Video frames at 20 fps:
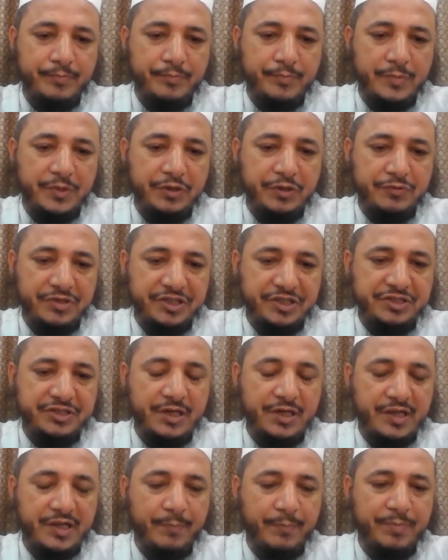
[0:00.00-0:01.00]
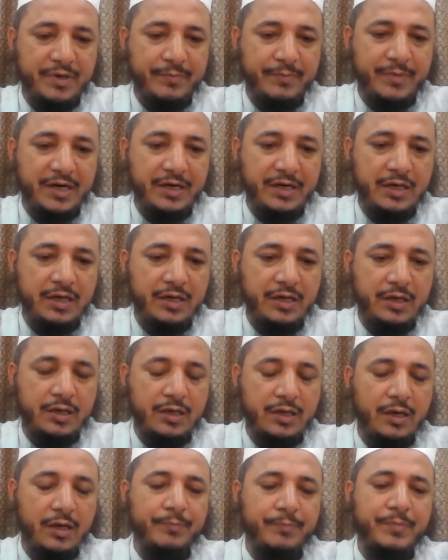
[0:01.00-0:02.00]
nutritional supplement
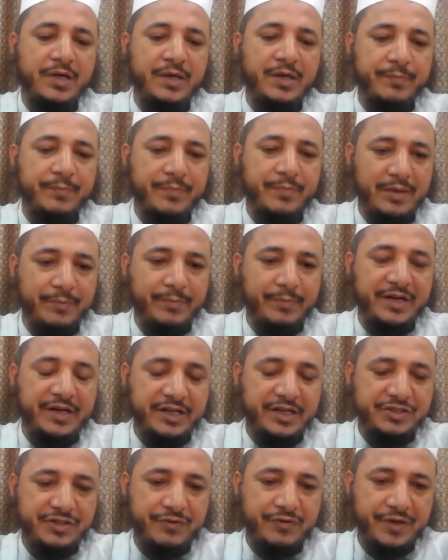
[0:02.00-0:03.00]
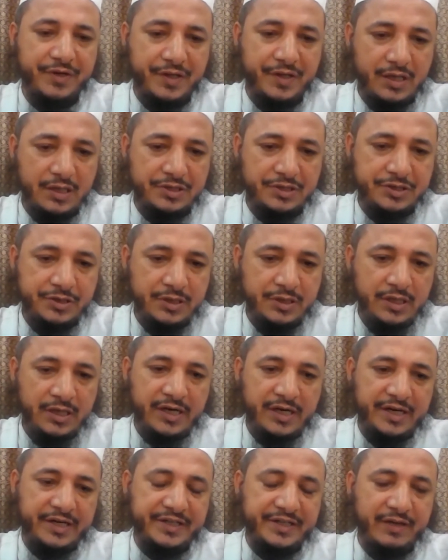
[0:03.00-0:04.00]
implementation research,
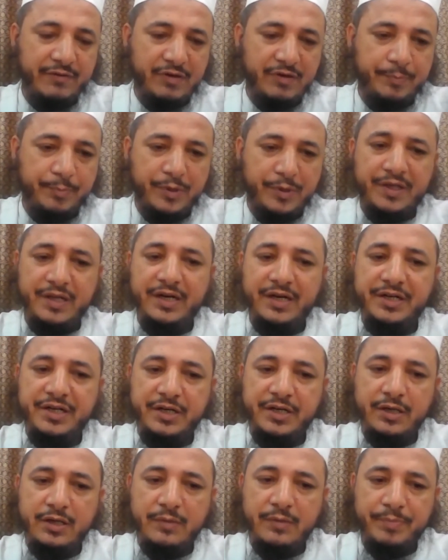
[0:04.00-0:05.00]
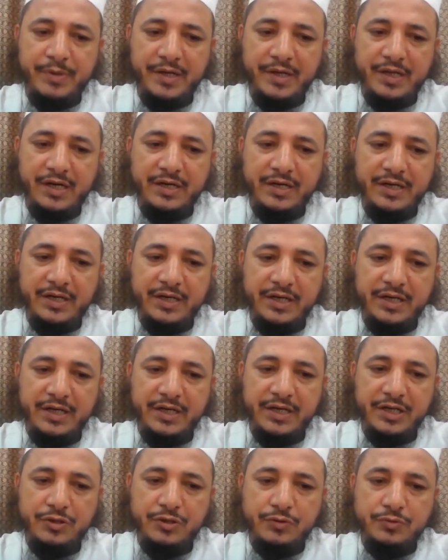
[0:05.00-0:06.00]
and they were presenting it
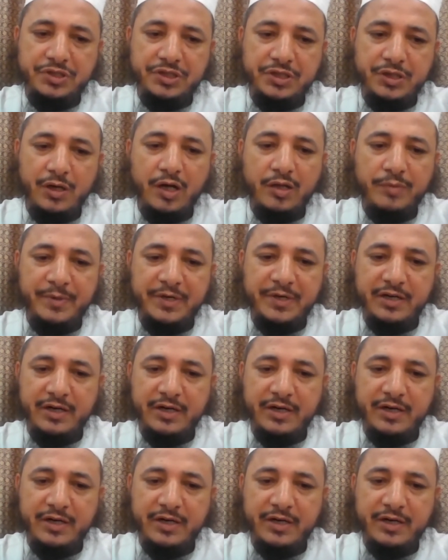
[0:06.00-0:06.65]
to the hospital